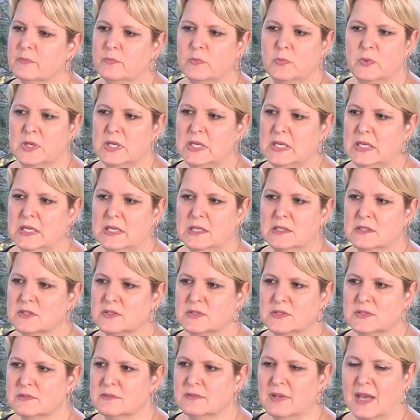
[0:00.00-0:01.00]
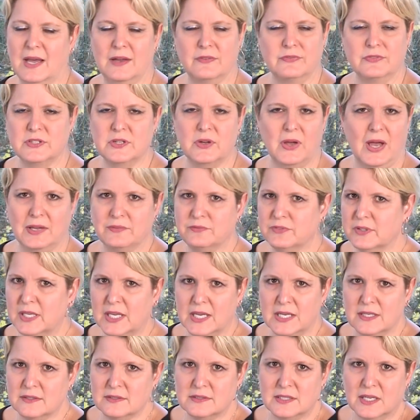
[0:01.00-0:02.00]
We just have to
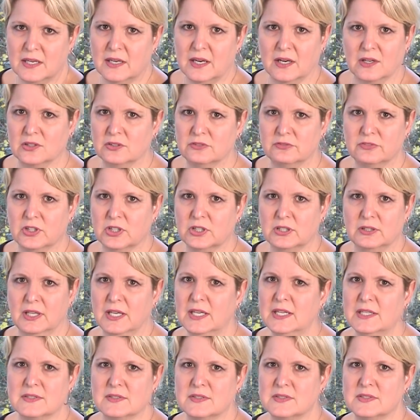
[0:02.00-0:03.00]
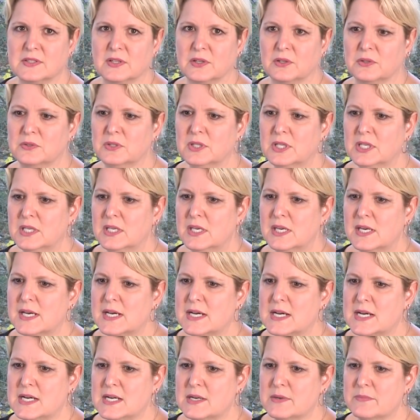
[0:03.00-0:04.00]
advocate and take care of our clients. So
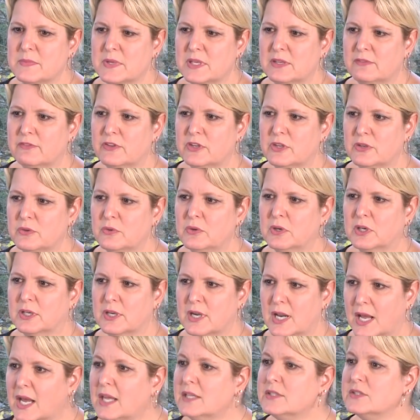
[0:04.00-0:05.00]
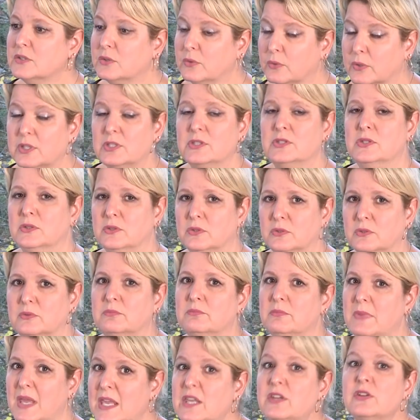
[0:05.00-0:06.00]
if you are not going to
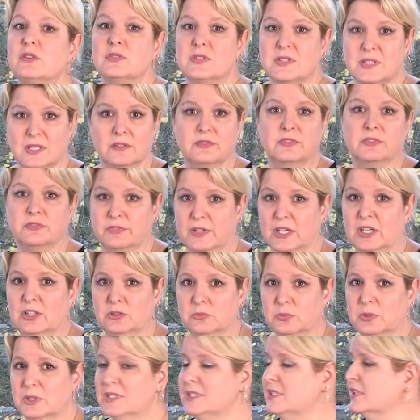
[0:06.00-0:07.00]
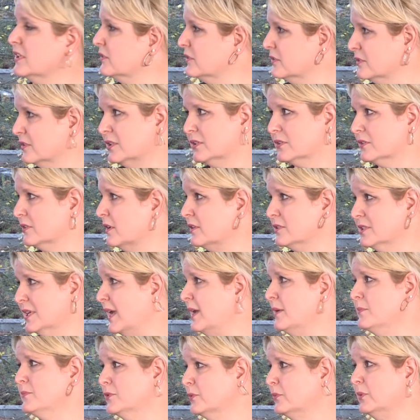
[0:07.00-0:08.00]
make yourself available, and there are
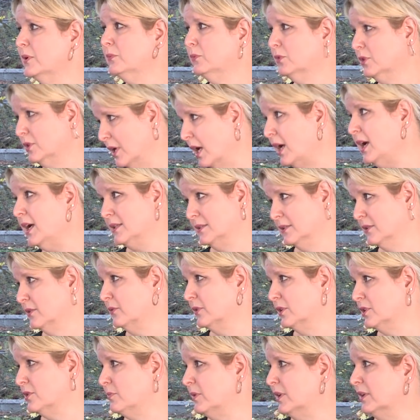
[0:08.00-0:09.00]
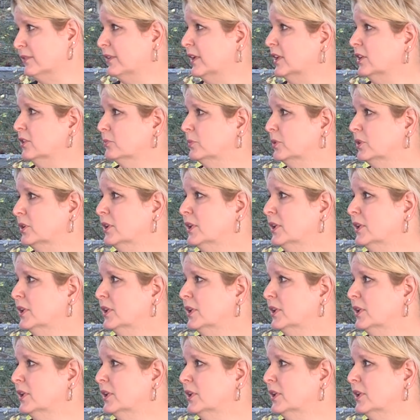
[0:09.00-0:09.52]
times when we're not going to be available,